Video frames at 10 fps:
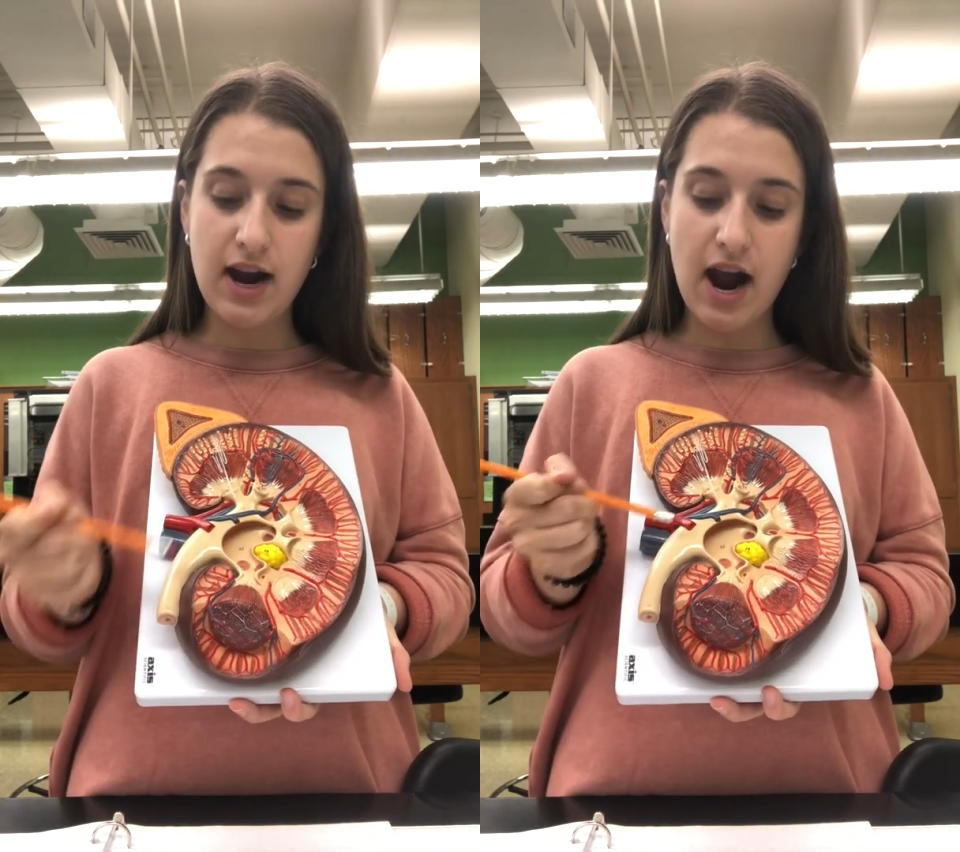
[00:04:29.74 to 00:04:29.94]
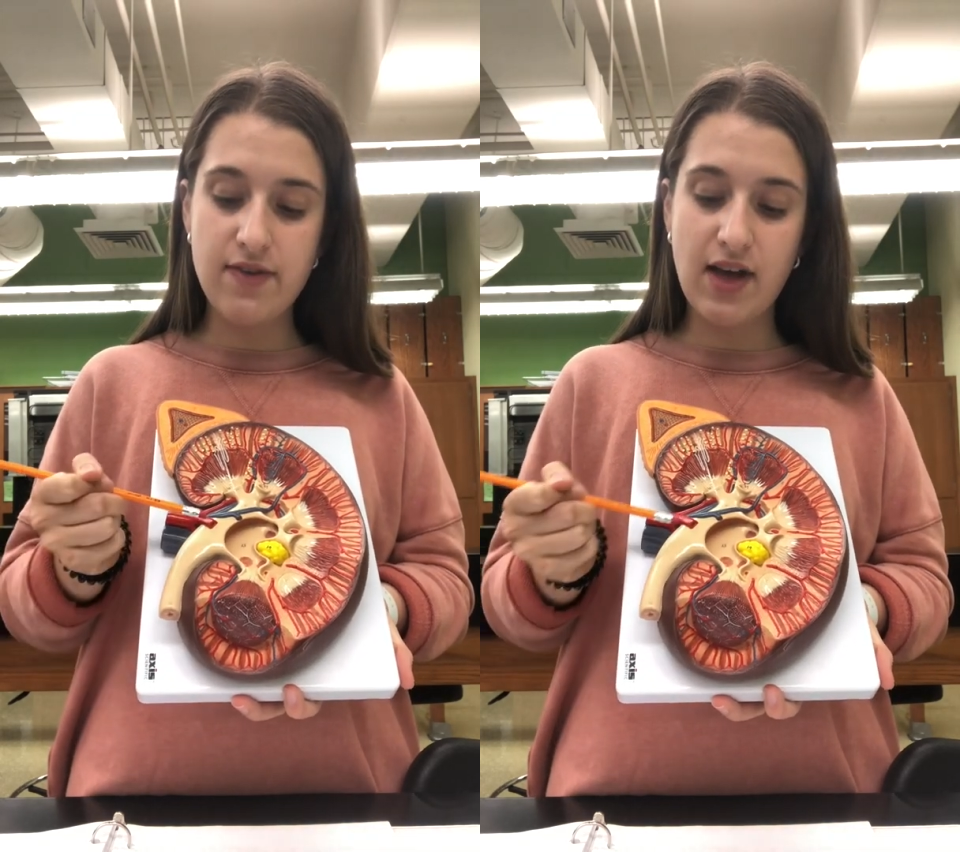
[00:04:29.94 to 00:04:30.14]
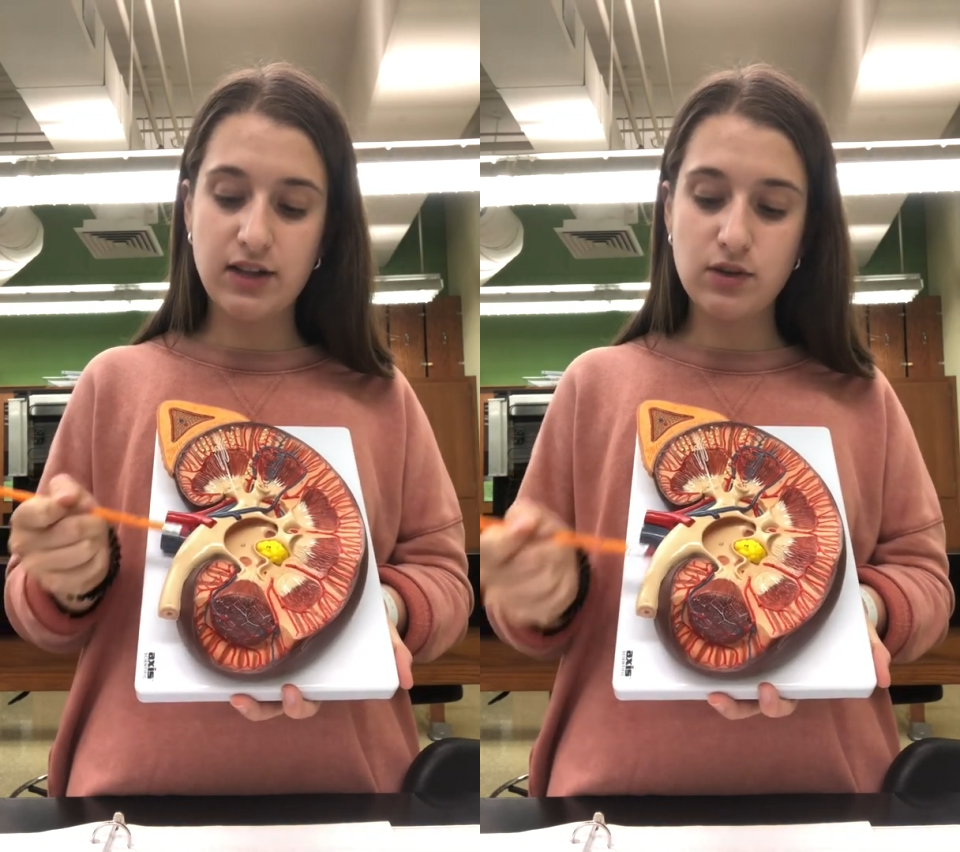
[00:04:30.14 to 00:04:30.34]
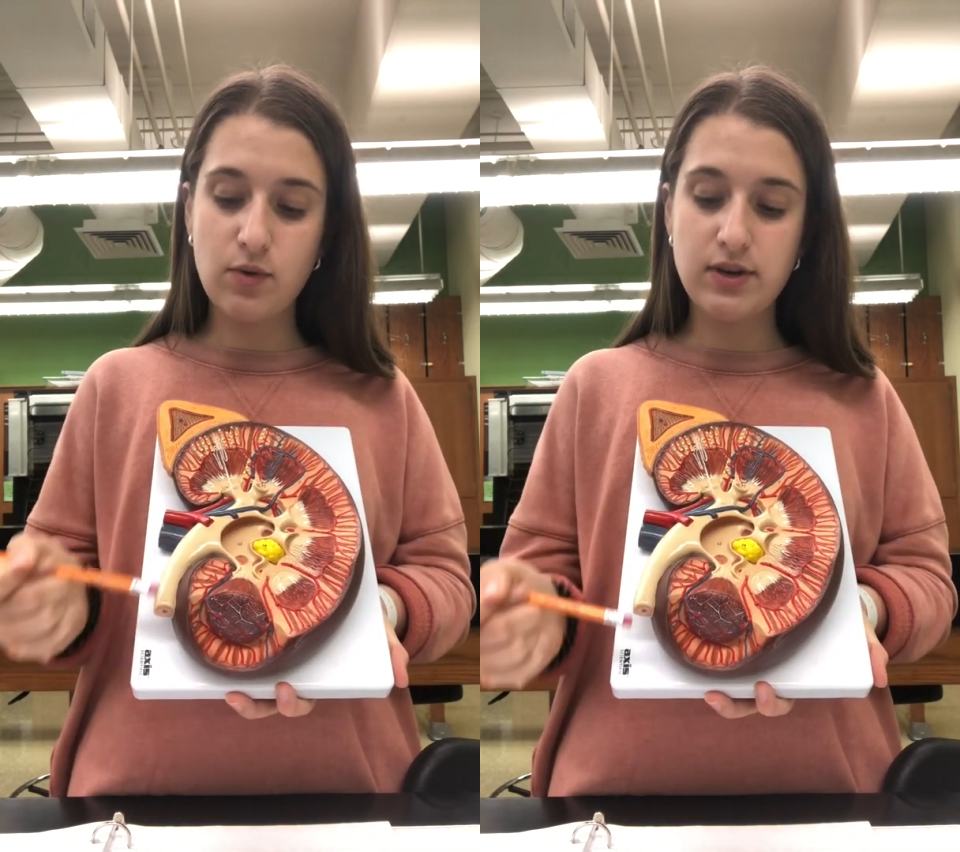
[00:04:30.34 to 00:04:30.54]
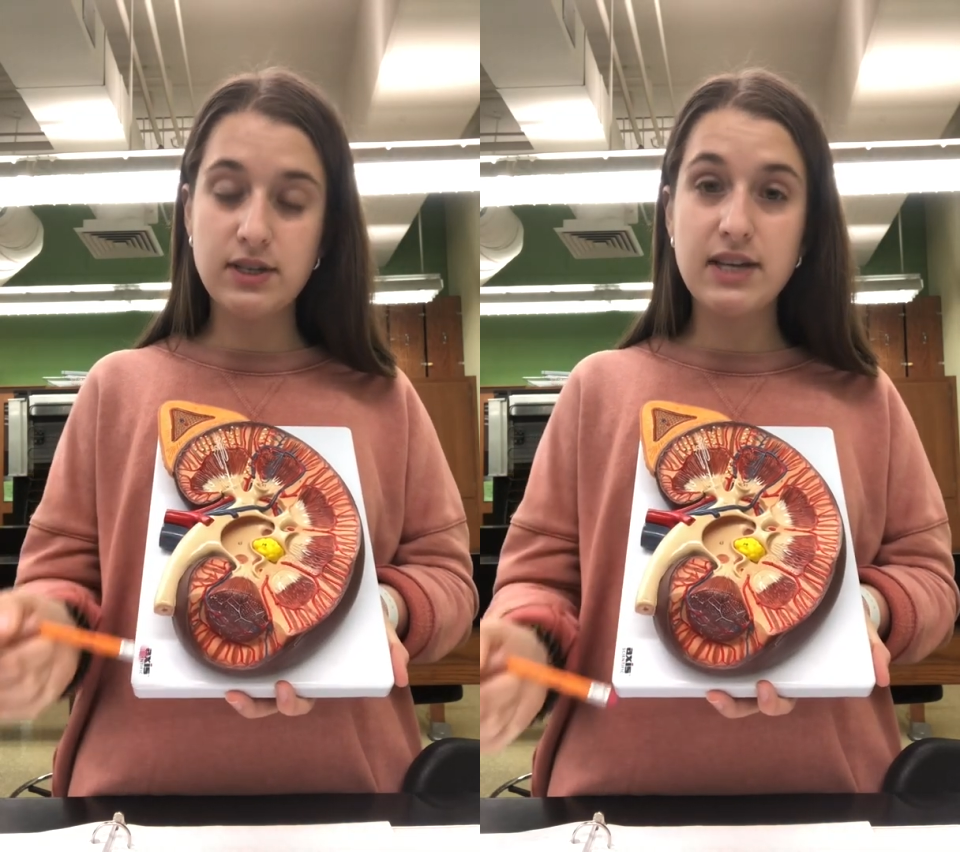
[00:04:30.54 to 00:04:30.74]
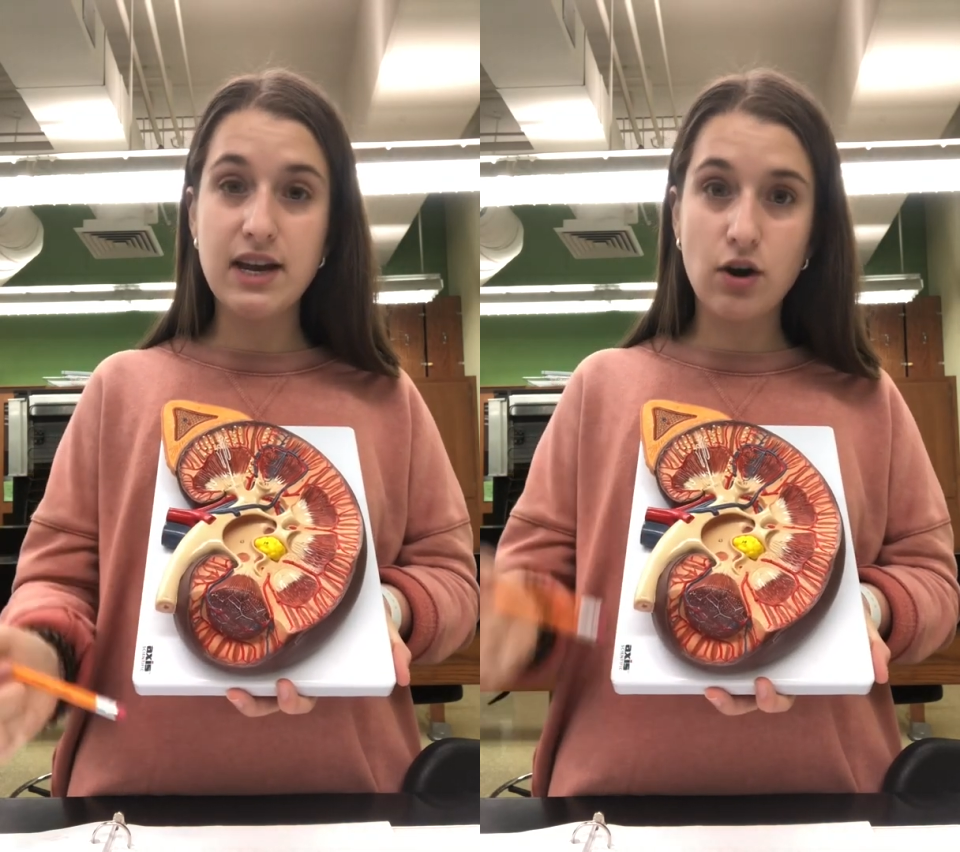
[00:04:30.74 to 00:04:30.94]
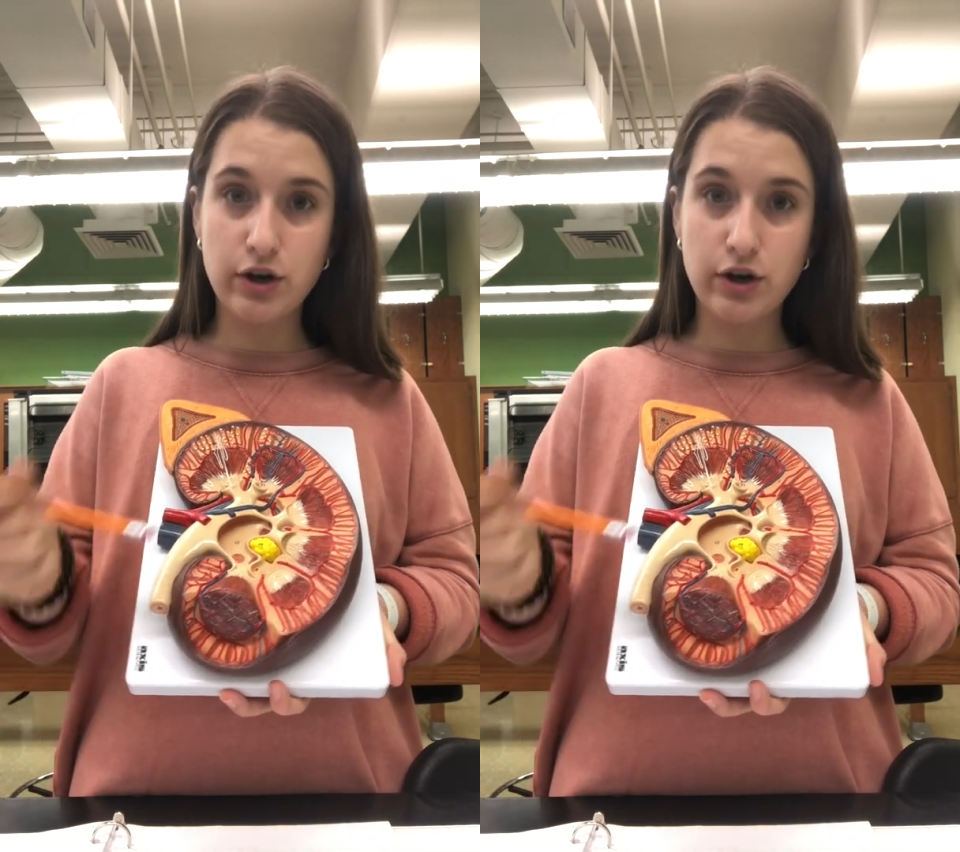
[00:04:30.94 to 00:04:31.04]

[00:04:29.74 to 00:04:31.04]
And that's going to take our